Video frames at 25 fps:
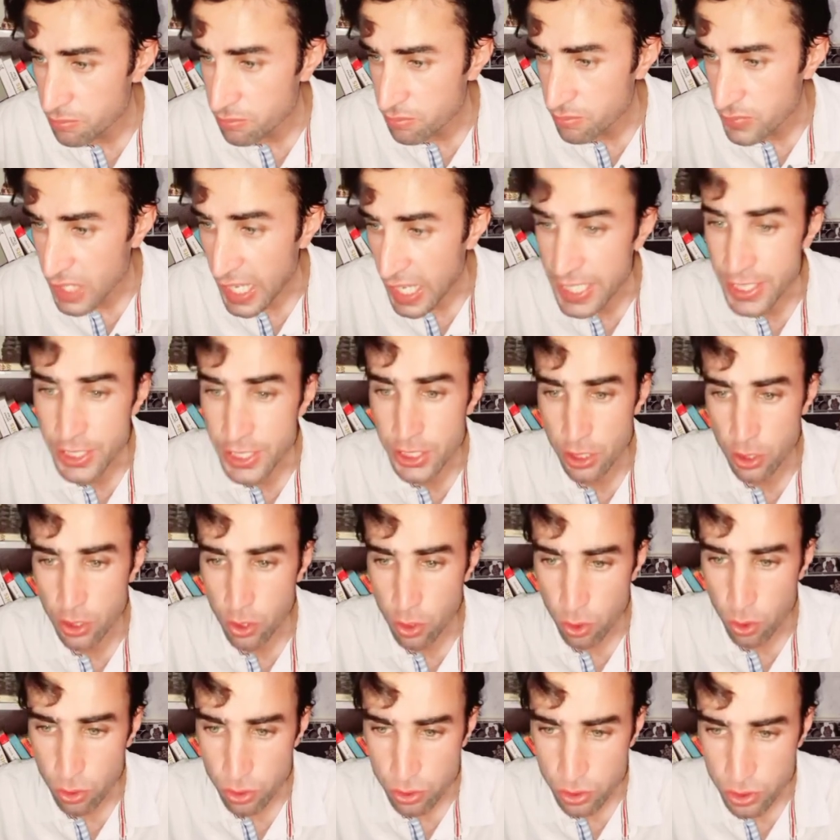
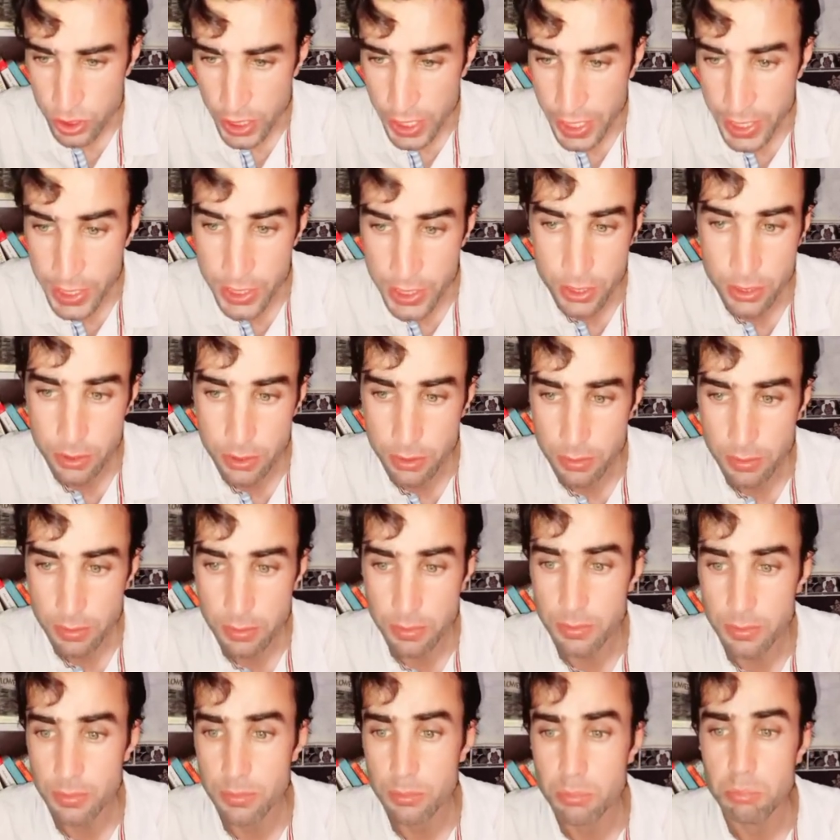intercourse and
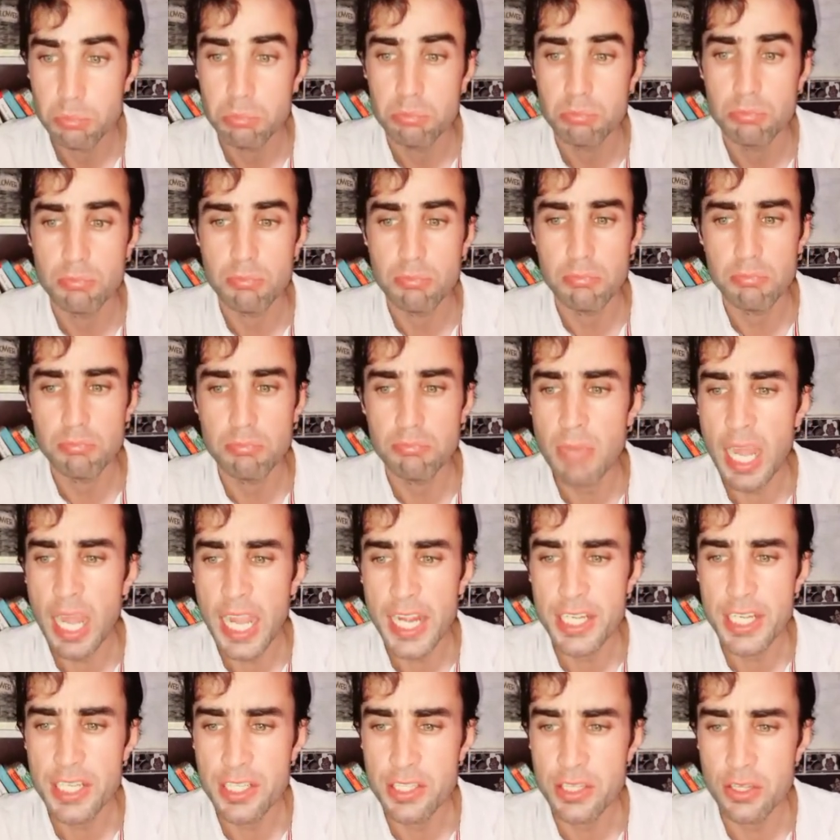
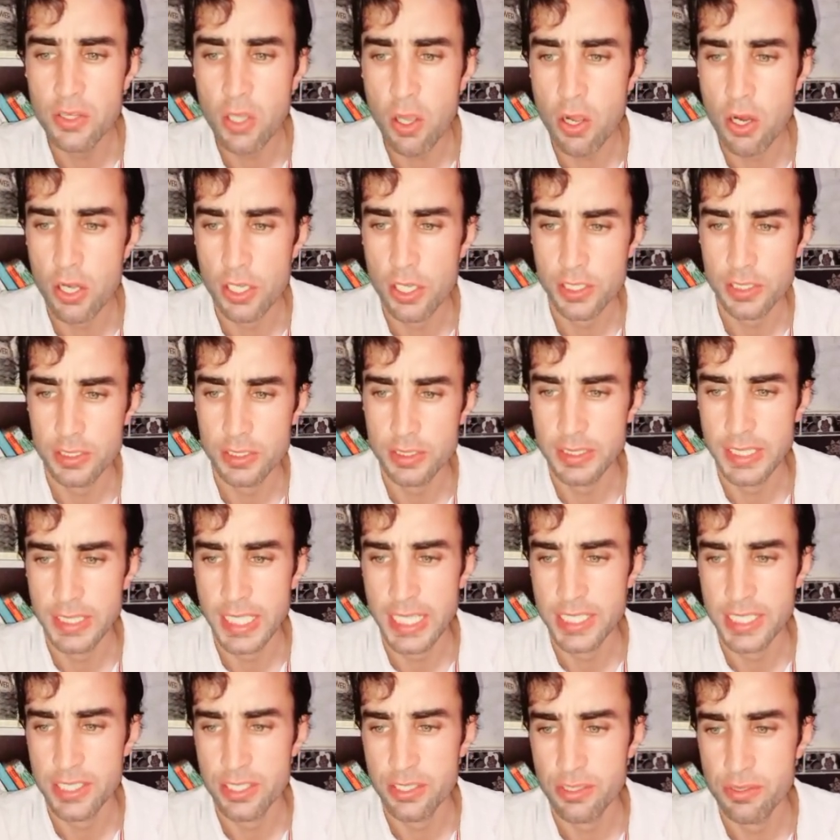might thought
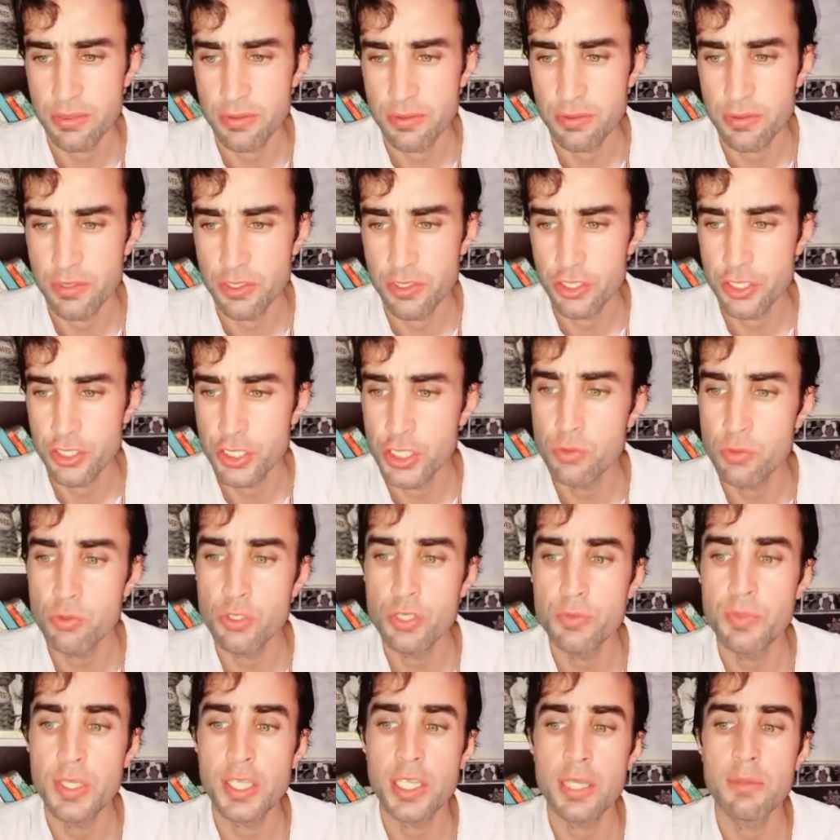that she would
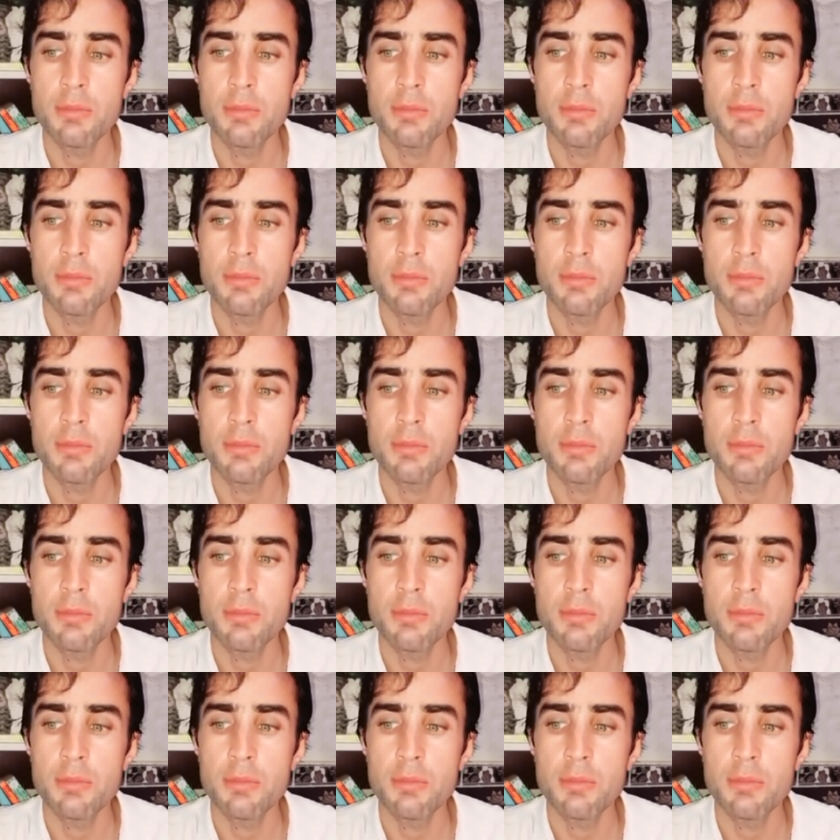become